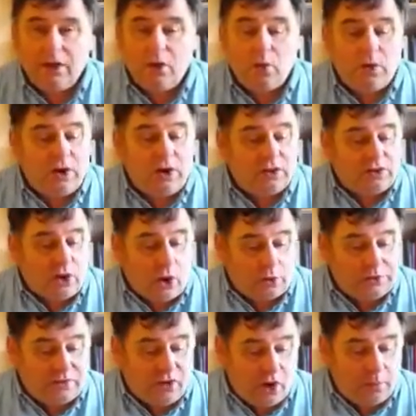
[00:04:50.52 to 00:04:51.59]
we are told
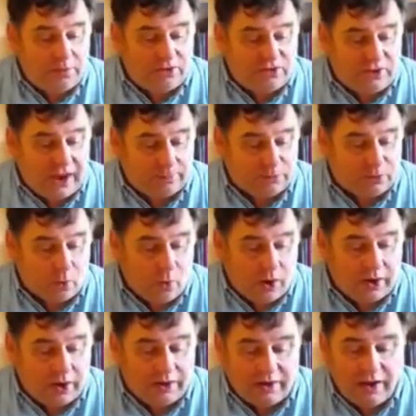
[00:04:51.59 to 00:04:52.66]
in Romans chapter
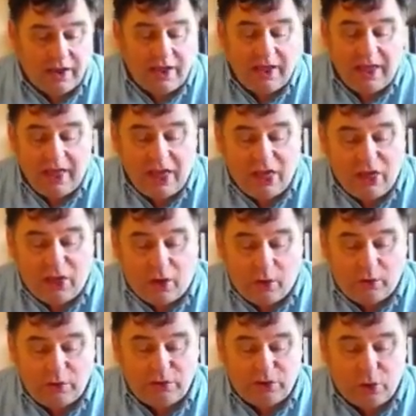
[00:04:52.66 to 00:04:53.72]
1
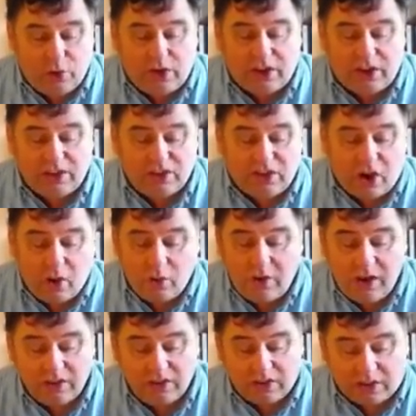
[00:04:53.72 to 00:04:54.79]
those who condone
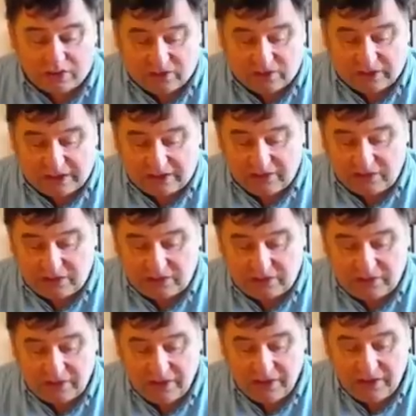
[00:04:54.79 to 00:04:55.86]
such
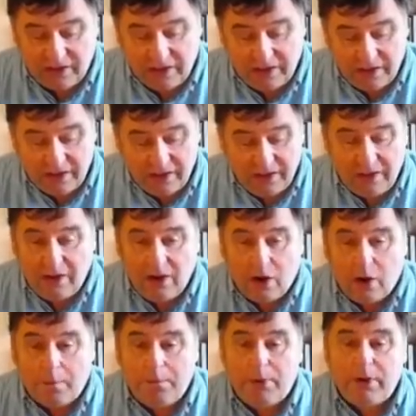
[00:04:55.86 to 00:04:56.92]
things
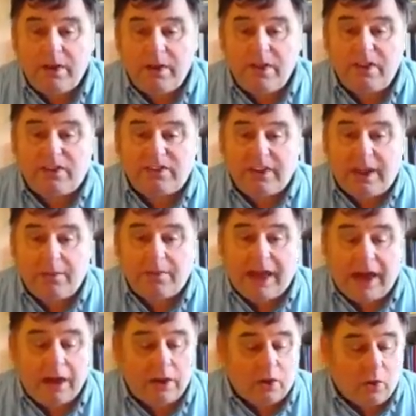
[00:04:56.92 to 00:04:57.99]
are put in the same
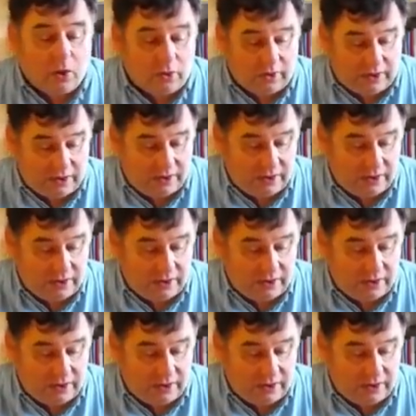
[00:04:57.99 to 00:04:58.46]
category.